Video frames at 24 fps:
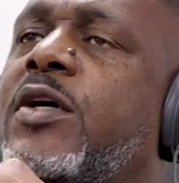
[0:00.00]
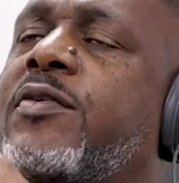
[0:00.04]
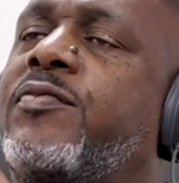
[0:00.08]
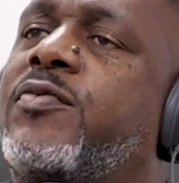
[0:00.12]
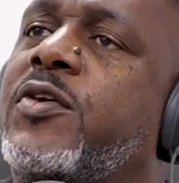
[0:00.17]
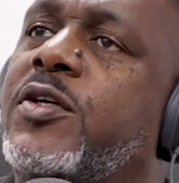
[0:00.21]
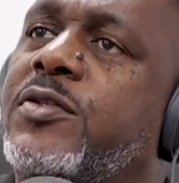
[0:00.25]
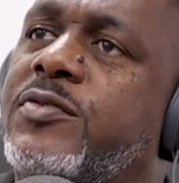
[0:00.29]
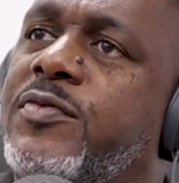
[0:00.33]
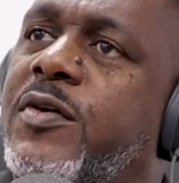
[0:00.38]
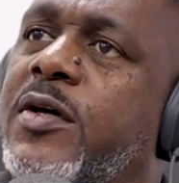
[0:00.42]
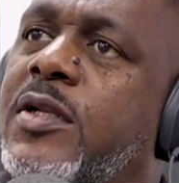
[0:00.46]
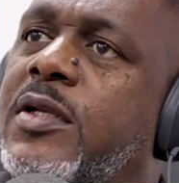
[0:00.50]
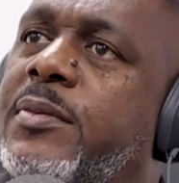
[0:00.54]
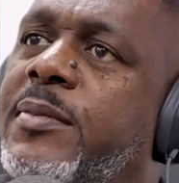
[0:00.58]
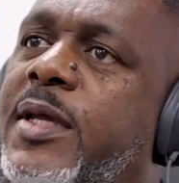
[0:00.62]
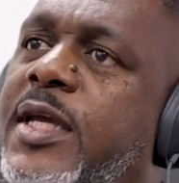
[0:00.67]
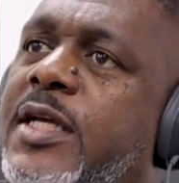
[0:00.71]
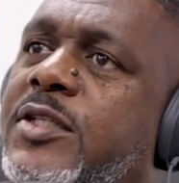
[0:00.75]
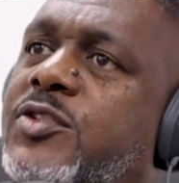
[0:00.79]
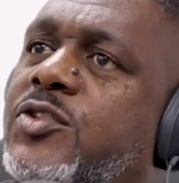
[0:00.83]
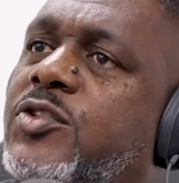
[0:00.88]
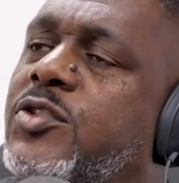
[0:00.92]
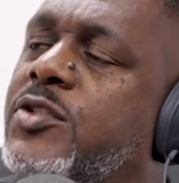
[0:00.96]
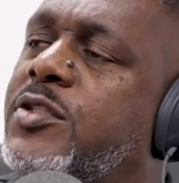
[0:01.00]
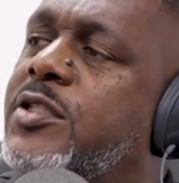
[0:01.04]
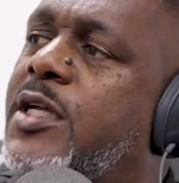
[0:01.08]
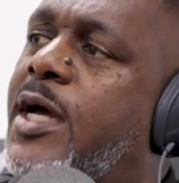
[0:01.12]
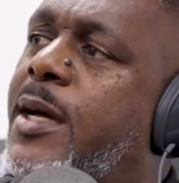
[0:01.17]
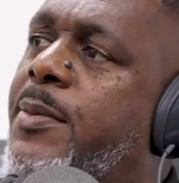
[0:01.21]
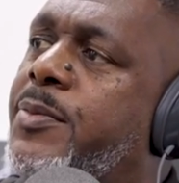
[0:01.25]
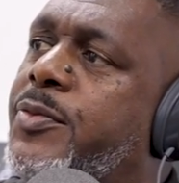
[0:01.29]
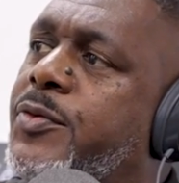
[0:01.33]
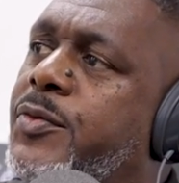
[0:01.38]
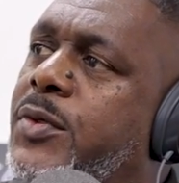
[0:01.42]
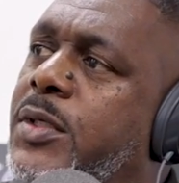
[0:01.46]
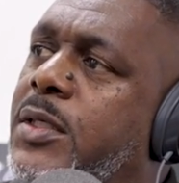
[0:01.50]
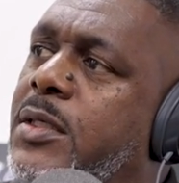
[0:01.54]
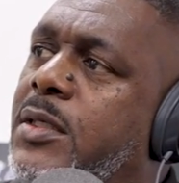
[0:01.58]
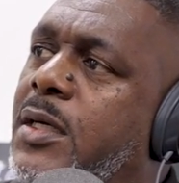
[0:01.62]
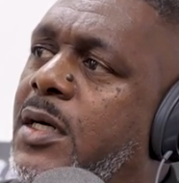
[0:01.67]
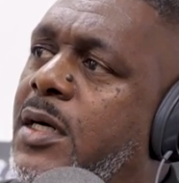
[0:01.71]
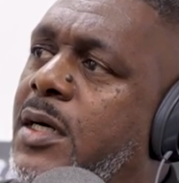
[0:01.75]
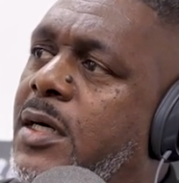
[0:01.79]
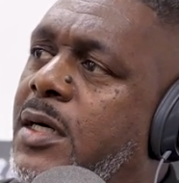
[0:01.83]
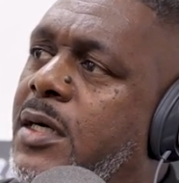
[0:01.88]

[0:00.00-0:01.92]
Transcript: well, first of all, let me ask you your top 3